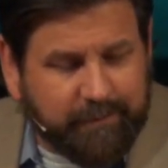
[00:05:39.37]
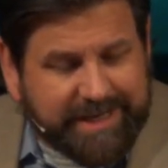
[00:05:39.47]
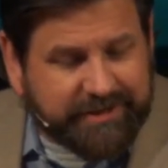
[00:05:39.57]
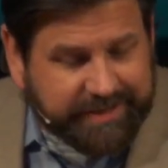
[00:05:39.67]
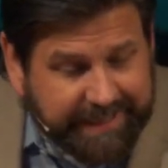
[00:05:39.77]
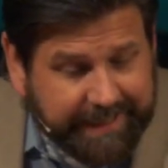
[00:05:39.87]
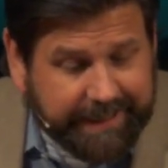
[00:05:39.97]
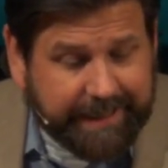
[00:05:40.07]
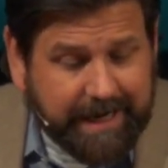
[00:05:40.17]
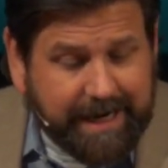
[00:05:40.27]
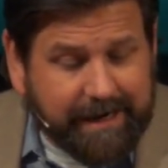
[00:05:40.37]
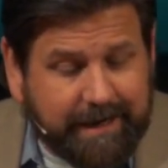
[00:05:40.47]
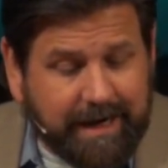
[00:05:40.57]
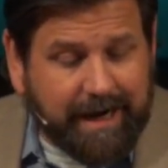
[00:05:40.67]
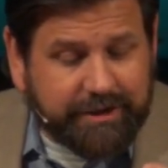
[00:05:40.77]
We see
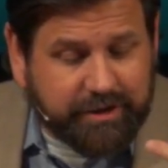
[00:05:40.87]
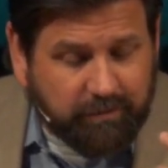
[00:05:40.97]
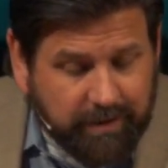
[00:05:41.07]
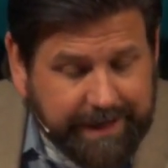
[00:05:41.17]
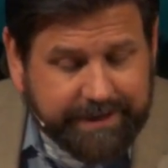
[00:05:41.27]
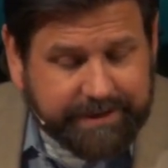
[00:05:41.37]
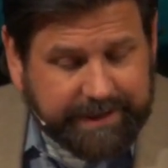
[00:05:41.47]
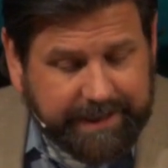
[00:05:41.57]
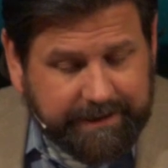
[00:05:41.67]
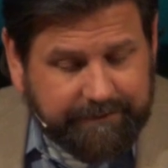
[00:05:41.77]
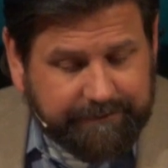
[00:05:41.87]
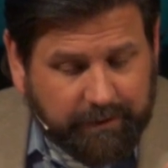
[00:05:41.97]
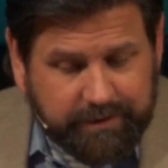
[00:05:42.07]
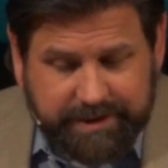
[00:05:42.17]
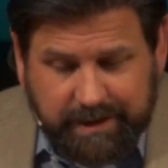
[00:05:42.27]
God's grace in
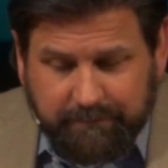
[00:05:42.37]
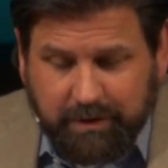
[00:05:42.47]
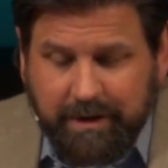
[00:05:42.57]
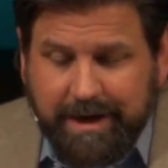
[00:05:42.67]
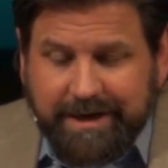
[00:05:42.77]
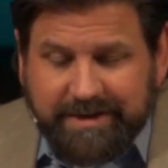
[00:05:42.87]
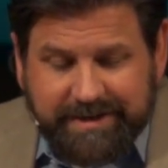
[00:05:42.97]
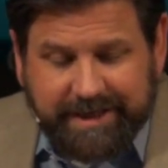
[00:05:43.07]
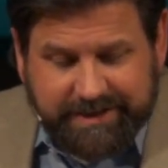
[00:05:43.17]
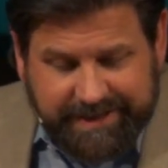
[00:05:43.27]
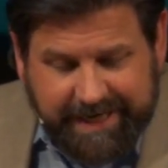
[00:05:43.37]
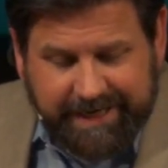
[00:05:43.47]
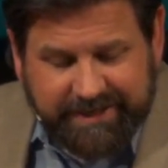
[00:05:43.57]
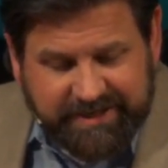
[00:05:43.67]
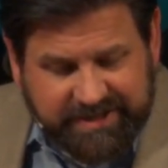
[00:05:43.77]
verse number
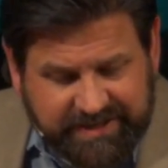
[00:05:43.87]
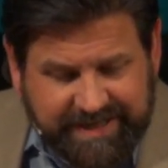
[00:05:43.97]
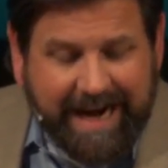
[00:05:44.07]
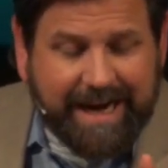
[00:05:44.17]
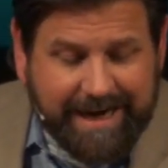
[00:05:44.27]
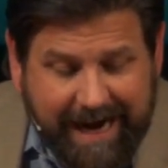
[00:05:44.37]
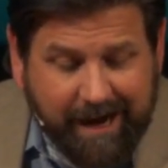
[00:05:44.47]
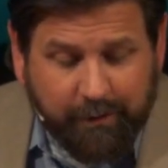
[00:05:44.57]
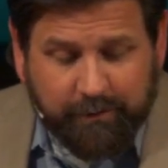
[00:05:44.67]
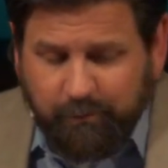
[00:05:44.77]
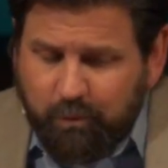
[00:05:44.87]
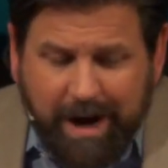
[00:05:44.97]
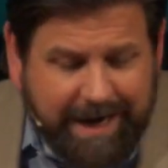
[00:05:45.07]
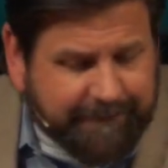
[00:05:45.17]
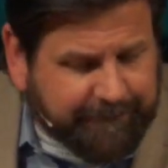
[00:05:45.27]
16 stand out
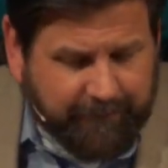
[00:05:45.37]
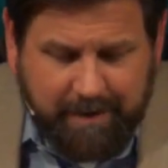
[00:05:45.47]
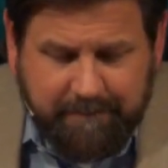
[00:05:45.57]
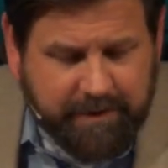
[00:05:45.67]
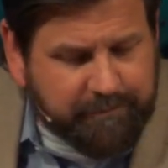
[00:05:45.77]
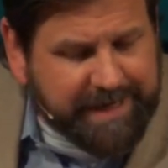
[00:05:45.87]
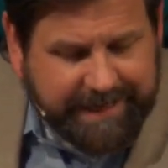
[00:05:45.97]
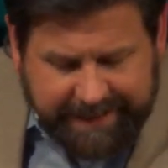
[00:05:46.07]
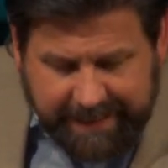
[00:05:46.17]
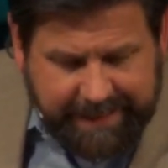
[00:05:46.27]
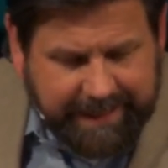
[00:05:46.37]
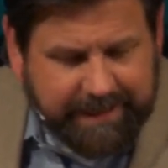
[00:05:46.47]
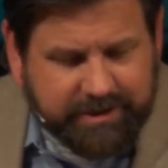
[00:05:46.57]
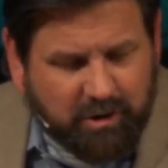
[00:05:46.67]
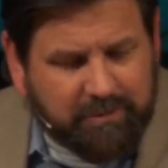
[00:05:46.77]
right from the beginning.
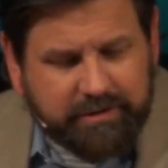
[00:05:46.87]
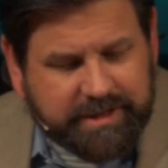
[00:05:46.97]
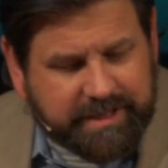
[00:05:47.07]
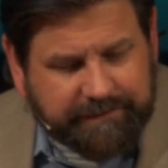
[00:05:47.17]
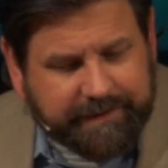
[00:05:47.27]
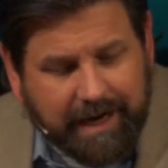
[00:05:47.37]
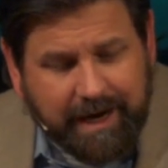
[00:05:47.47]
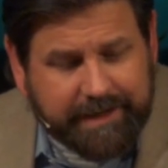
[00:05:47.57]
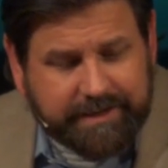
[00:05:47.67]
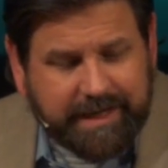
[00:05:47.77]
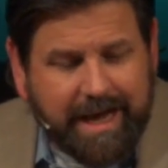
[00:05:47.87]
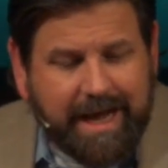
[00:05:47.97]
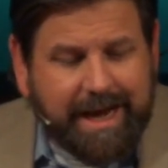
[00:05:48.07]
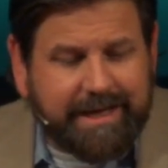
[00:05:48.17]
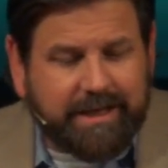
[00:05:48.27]
It's almost as if God is,
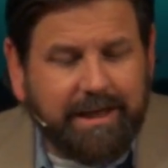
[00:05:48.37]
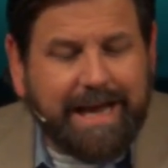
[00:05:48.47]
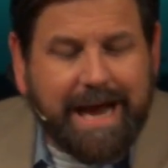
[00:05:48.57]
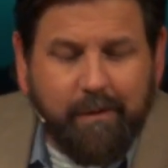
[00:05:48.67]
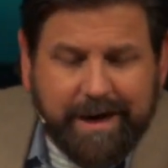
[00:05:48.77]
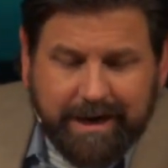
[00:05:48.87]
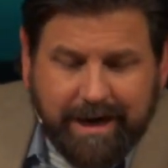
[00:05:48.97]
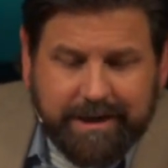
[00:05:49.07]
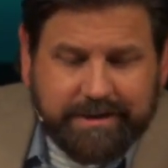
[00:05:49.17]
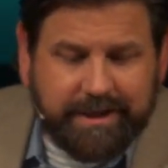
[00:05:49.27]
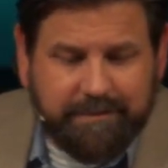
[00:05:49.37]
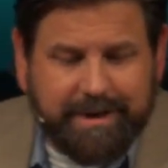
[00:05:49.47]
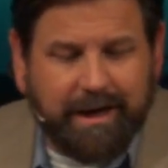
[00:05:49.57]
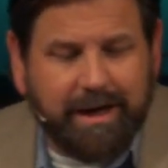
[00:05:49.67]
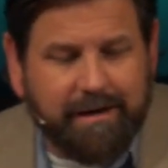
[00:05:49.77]
is allowing us in the
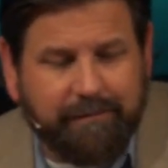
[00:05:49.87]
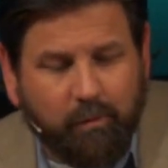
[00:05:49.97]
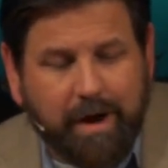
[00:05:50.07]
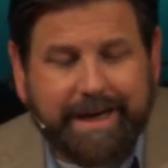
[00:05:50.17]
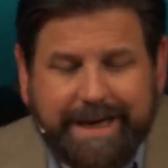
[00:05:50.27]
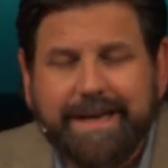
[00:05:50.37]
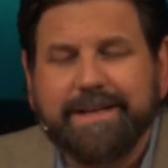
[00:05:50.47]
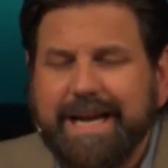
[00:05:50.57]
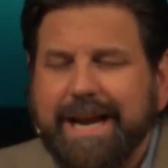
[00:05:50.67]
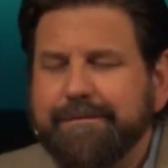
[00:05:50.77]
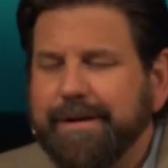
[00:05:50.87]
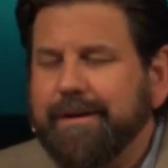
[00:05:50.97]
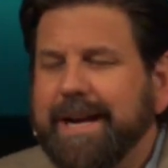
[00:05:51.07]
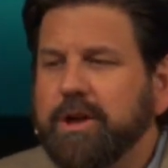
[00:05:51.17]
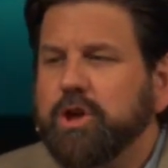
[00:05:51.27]
middle of what is a
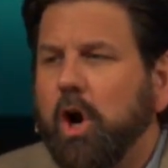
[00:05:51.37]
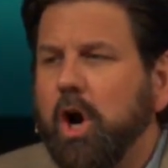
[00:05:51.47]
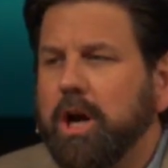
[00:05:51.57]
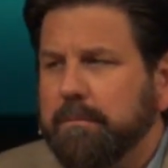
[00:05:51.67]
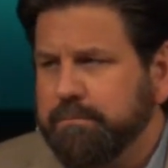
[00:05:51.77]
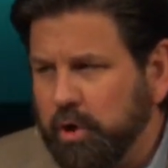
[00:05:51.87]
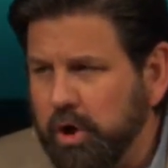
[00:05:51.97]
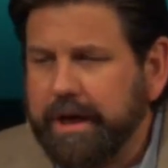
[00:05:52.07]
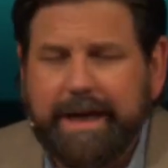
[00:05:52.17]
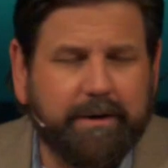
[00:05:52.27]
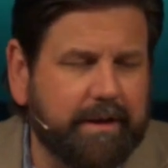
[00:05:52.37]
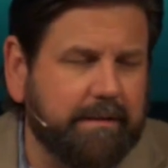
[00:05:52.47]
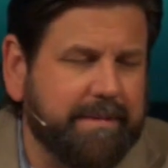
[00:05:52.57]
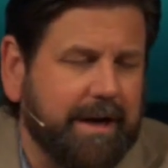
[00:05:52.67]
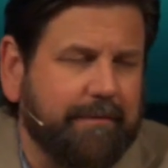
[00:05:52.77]
very dark book, in
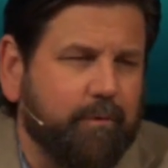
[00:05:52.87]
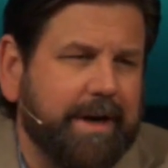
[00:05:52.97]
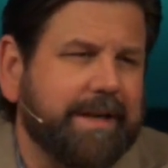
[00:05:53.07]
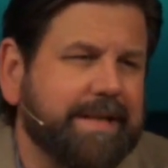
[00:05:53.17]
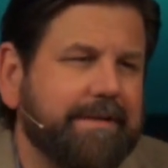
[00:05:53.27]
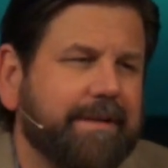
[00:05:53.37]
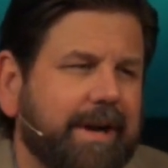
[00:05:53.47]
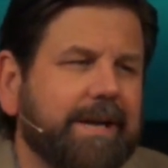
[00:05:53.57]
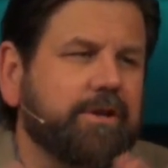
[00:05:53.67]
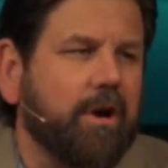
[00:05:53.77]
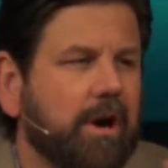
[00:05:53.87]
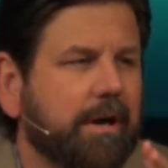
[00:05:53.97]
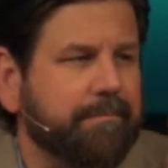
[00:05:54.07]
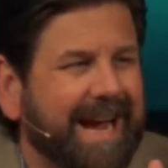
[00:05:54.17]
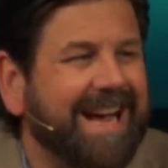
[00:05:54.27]
the middle of what is a very
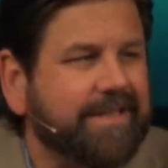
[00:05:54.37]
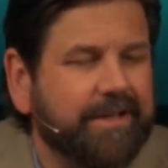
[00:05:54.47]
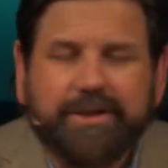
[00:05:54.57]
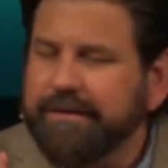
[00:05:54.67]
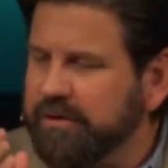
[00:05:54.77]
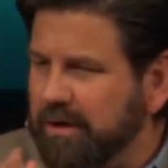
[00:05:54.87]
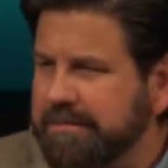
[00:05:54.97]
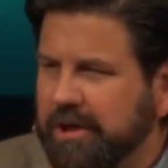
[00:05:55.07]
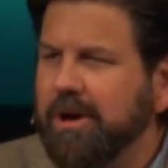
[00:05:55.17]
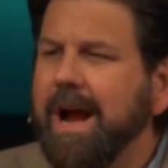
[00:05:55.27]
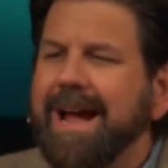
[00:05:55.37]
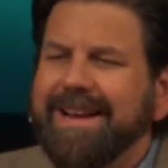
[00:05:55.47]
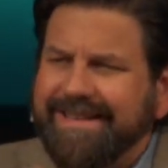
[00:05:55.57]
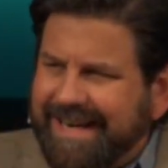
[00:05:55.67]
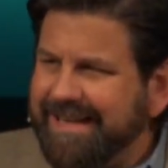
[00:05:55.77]
dark passage of Scripture
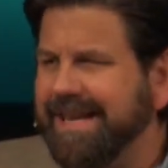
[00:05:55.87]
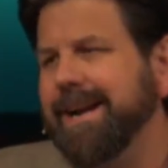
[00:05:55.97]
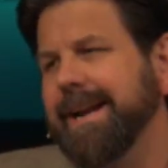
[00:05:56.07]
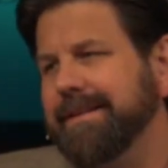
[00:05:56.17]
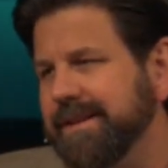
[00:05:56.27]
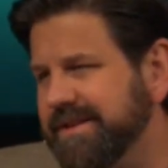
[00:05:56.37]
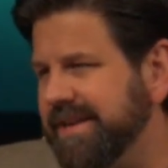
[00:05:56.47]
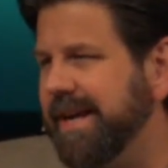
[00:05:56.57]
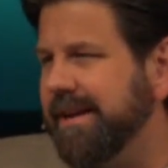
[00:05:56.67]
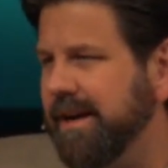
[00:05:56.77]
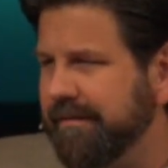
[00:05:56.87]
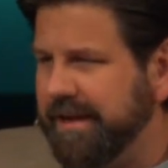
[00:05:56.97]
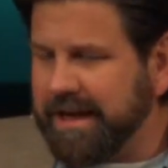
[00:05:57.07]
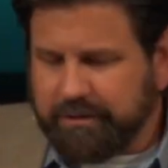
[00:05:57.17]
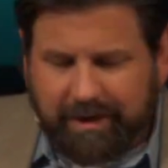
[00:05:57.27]
detailing the sin of
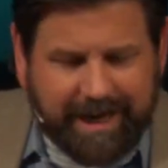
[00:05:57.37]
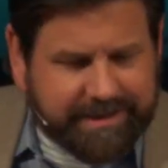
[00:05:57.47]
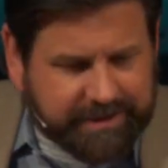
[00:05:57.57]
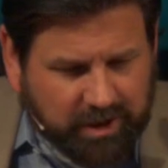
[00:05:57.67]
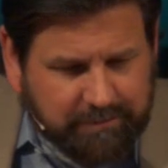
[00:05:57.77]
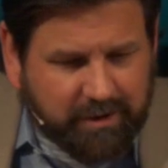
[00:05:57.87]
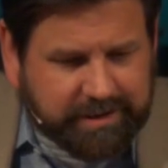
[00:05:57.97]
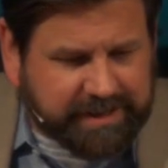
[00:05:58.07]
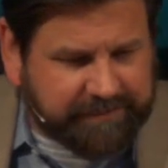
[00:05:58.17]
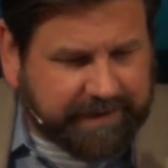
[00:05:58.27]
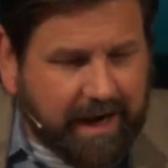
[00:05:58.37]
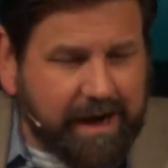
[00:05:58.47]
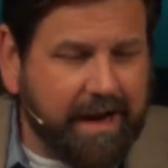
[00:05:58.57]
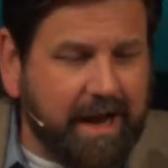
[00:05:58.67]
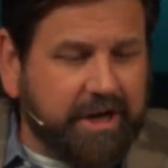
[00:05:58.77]
the Israelites. It's almost as if
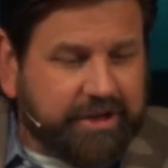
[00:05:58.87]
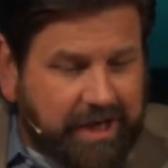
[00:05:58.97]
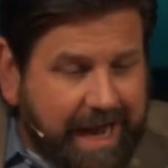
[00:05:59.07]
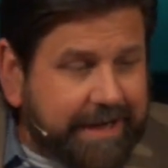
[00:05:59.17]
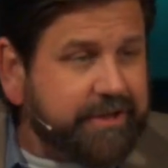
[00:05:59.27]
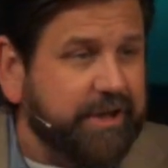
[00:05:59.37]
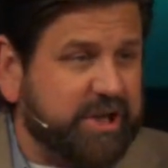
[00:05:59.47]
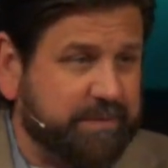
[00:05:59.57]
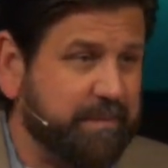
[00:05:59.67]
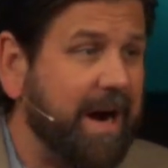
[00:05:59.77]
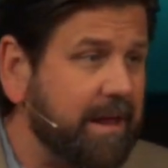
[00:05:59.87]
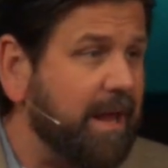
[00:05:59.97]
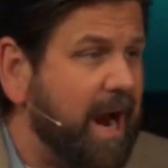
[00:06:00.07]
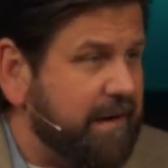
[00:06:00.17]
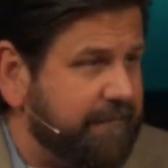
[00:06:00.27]
God shines the
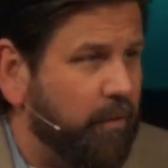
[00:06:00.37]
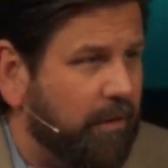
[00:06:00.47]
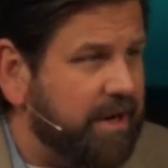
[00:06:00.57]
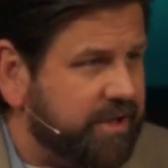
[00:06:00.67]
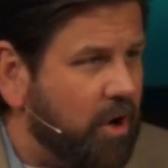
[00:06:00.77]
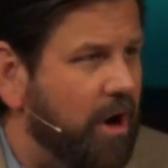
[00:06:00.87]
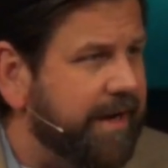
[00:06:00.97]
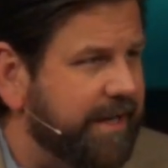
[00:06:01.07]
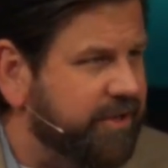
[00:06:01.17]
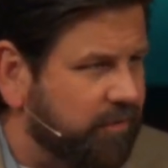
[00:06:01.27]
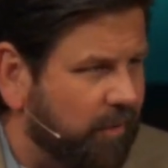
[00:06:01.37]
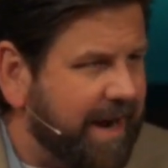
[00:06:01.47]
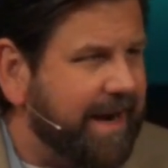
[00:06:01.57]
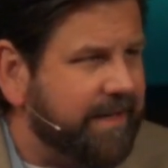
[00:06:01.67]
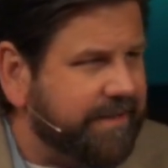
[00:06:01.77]
spotlight for us on His
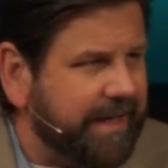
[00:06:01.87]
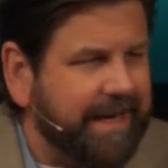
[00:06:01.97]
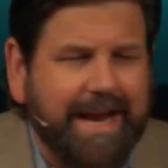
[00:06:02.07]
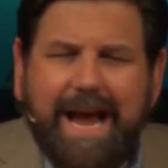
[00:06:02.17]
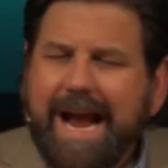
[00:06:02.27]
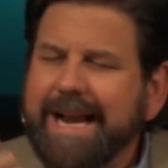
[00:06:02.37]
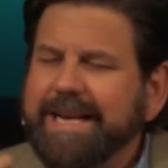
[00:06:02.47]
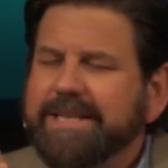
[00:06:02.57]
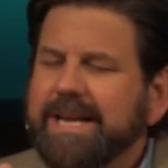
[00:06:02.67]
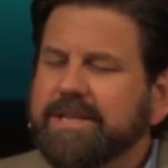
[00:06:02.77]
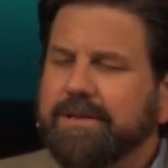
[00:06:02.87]
grace and, and He says,